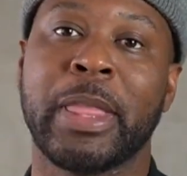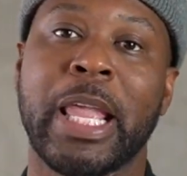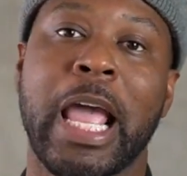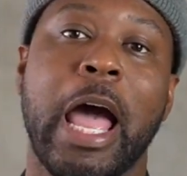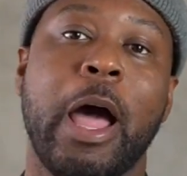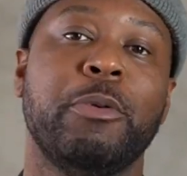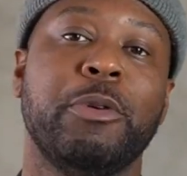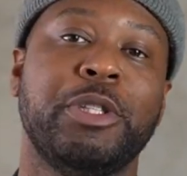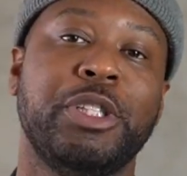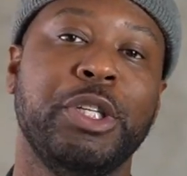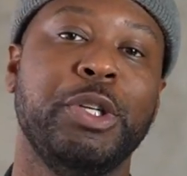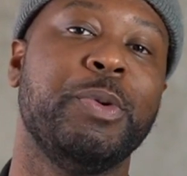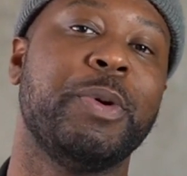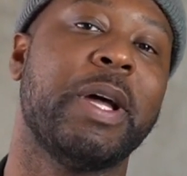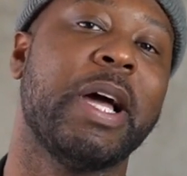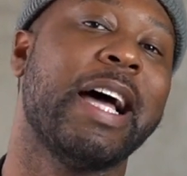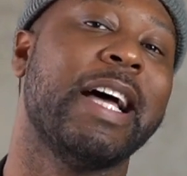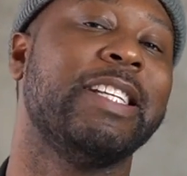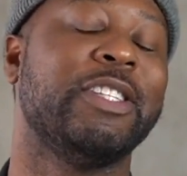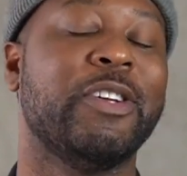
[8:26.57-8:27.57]
I will see you
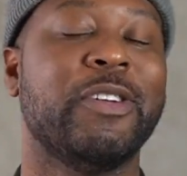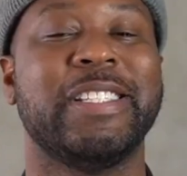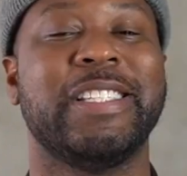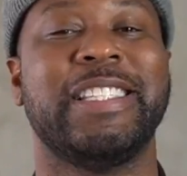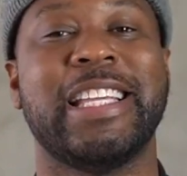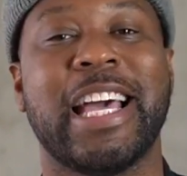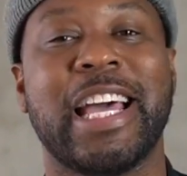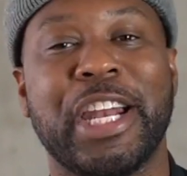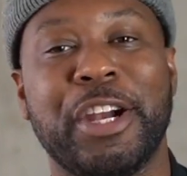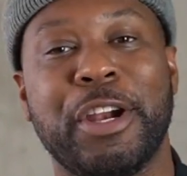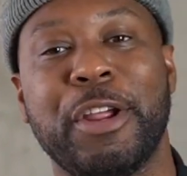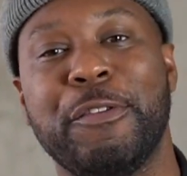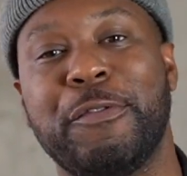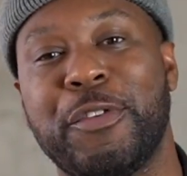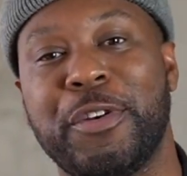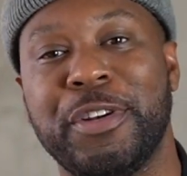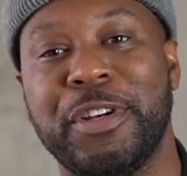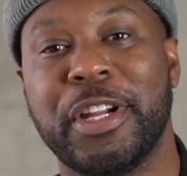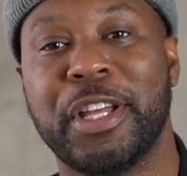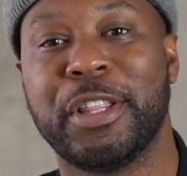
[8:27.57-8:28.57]
guys on Saturday
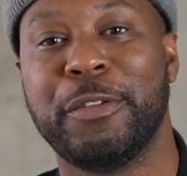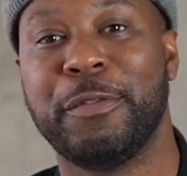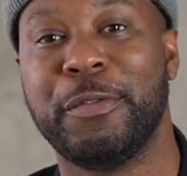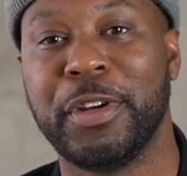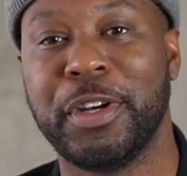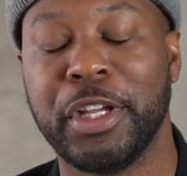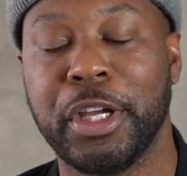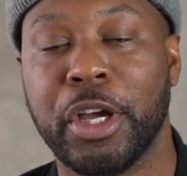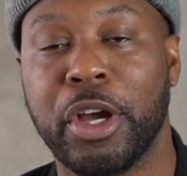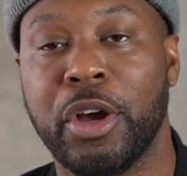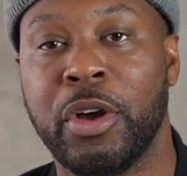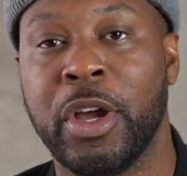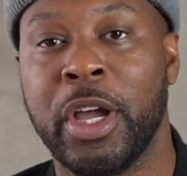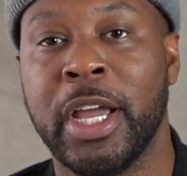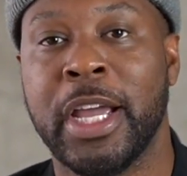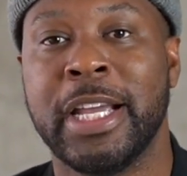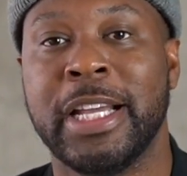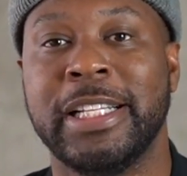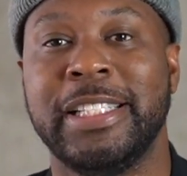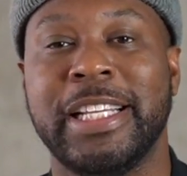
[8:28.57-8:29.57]
for another video.
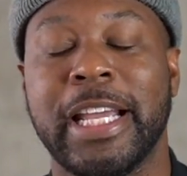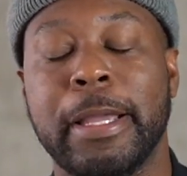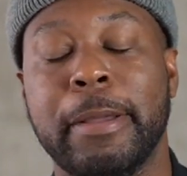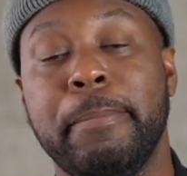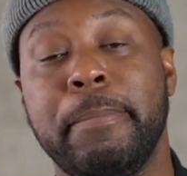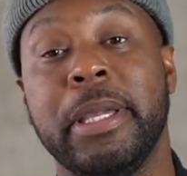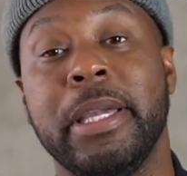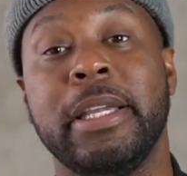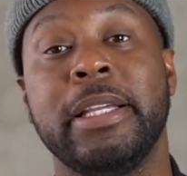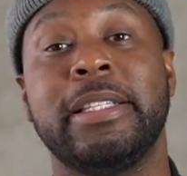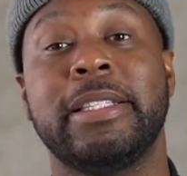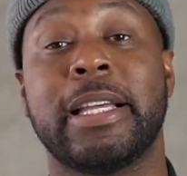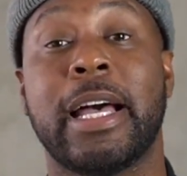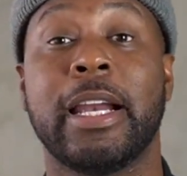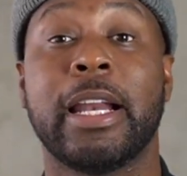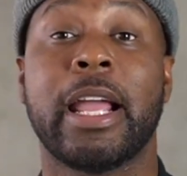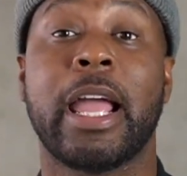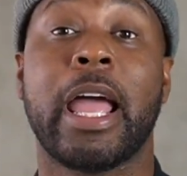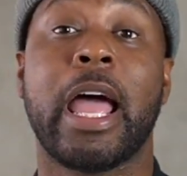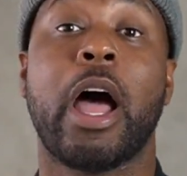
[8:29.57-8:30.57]
JB
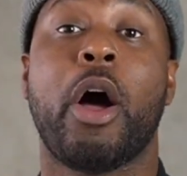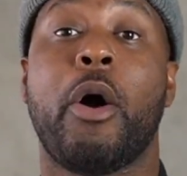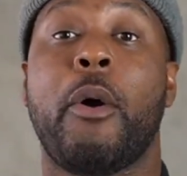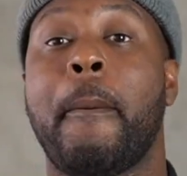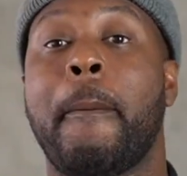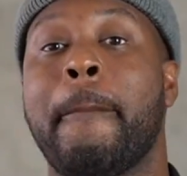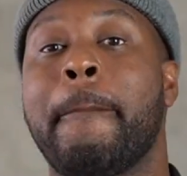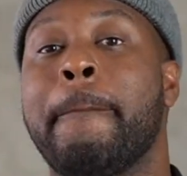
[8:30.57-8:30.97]
signing out.